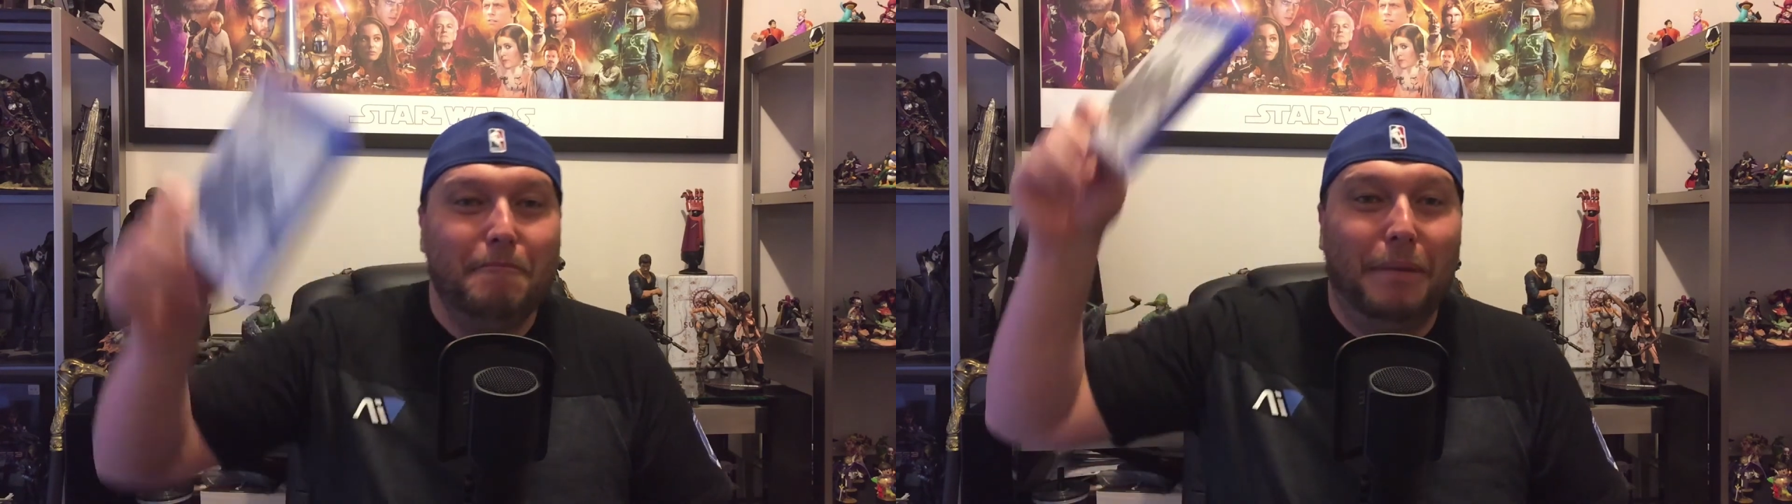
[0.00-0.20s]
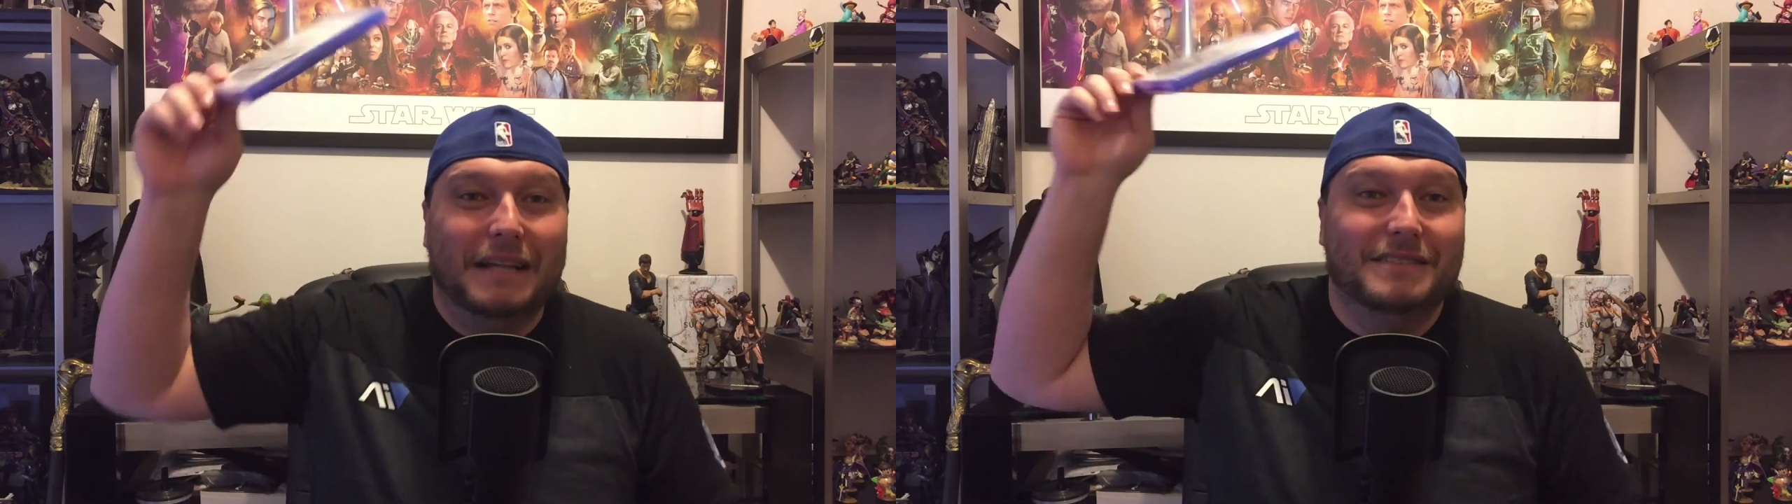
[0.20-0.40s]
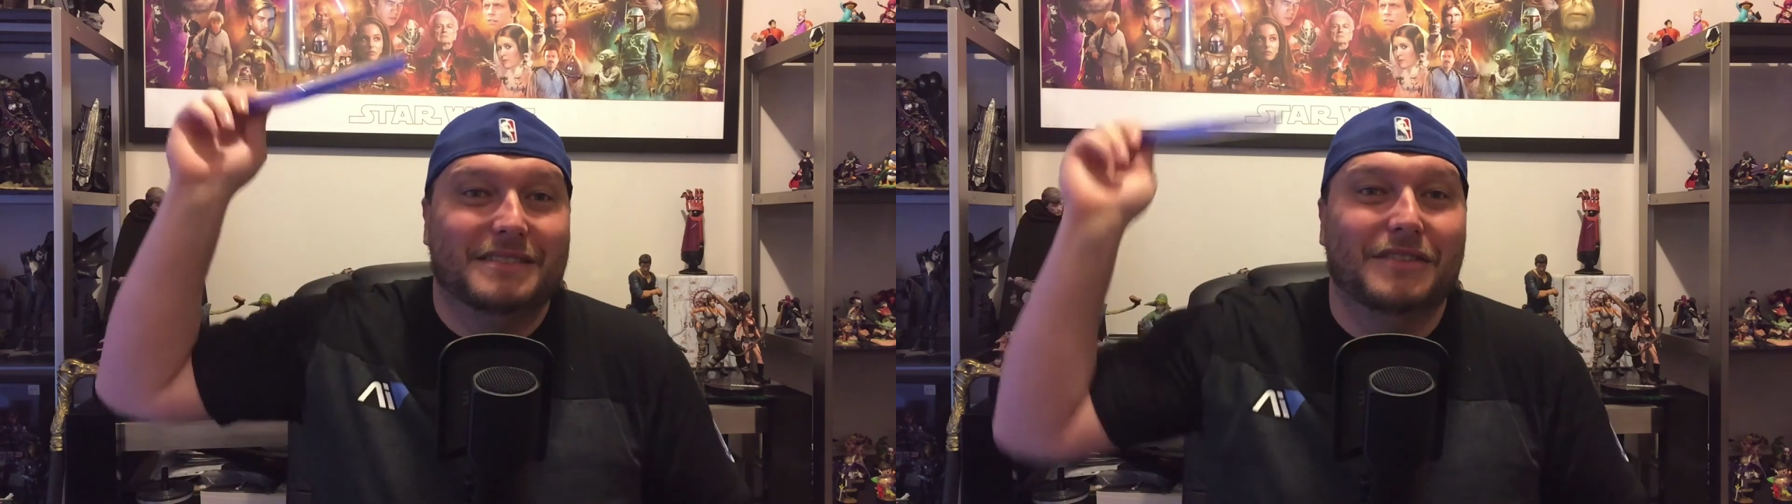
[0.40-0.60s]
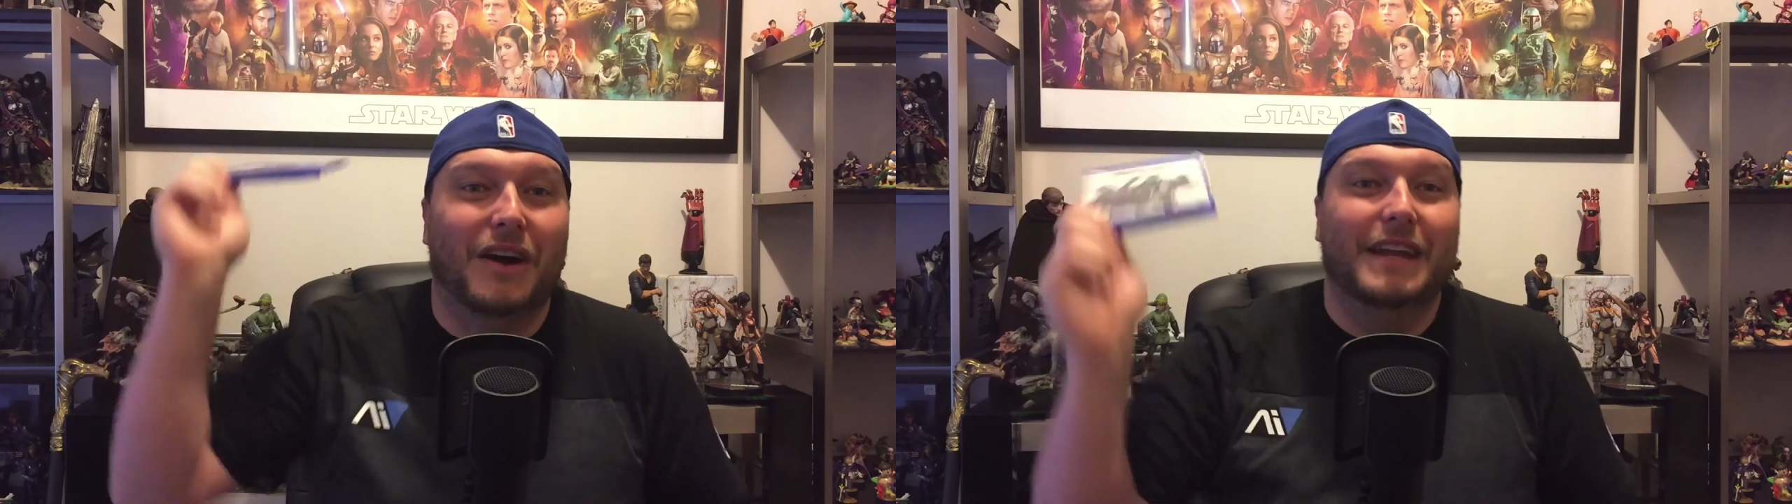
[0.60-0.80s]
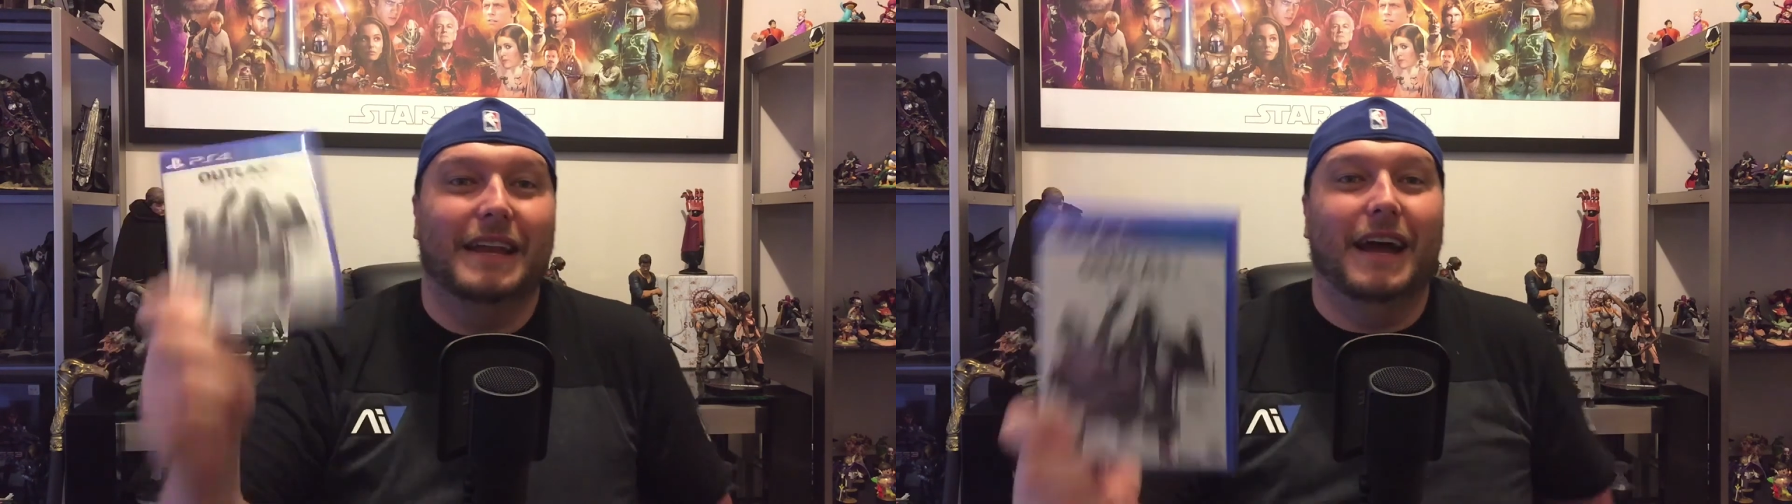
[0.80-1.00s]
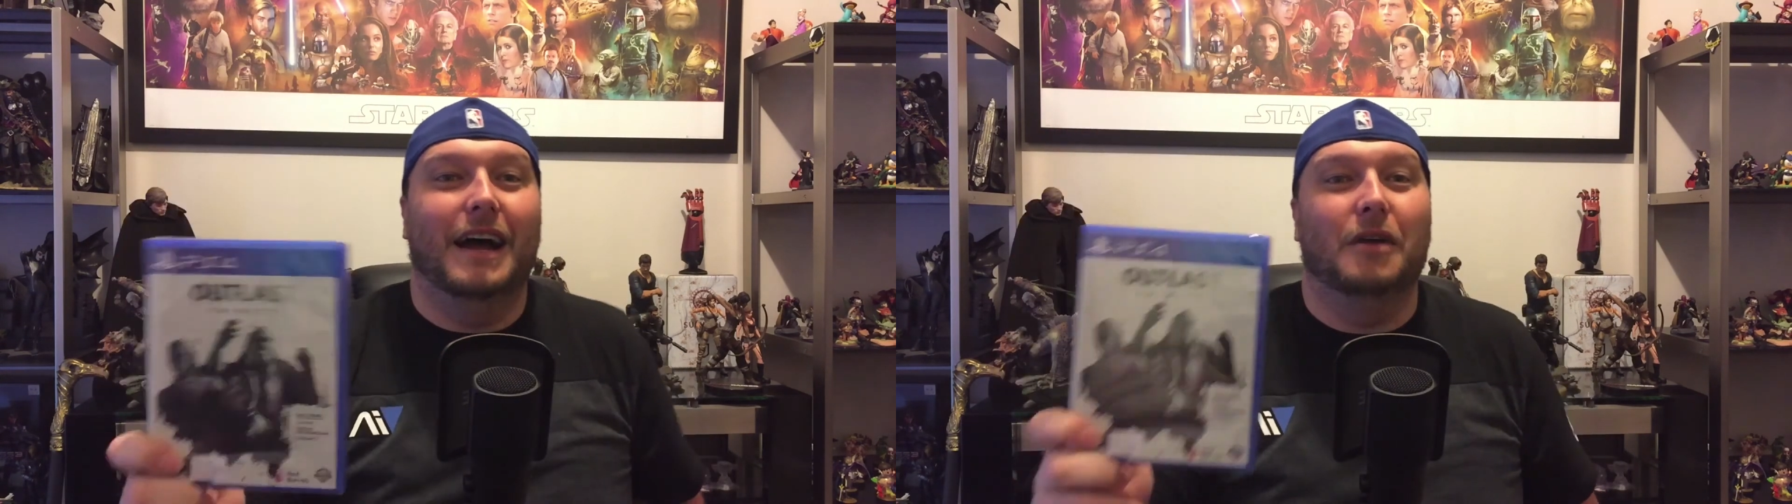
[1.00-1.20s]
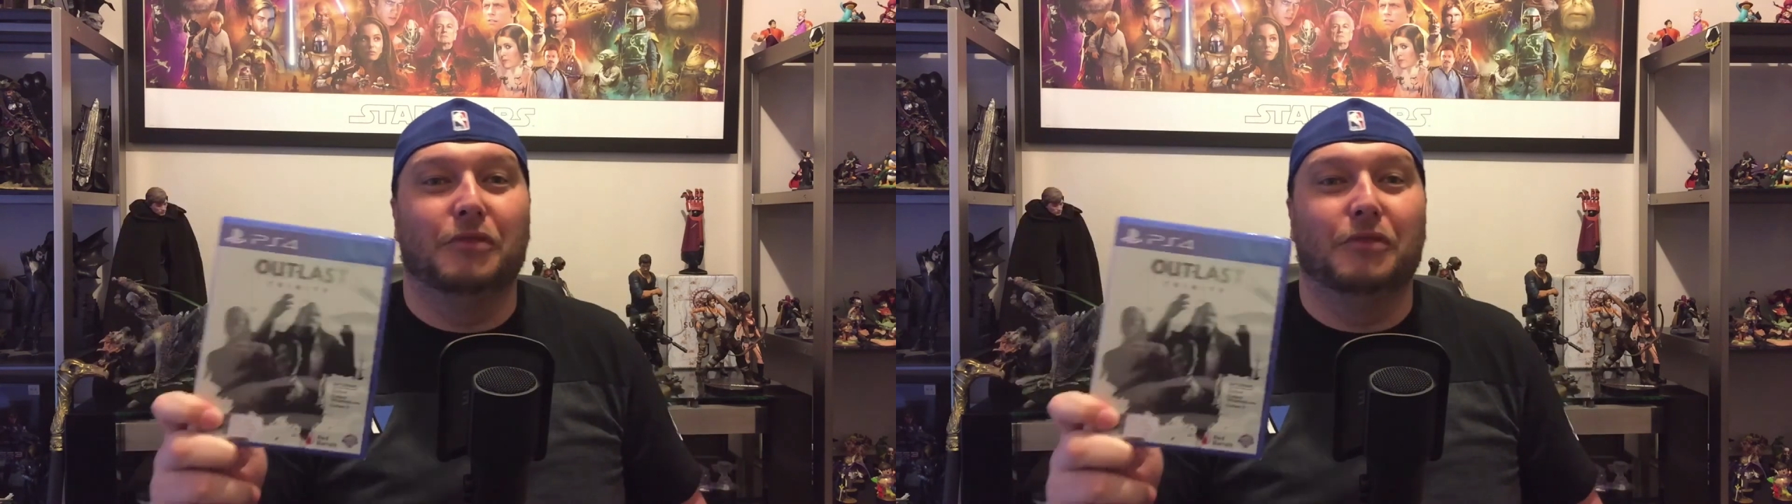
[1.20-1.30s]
But tonight uh,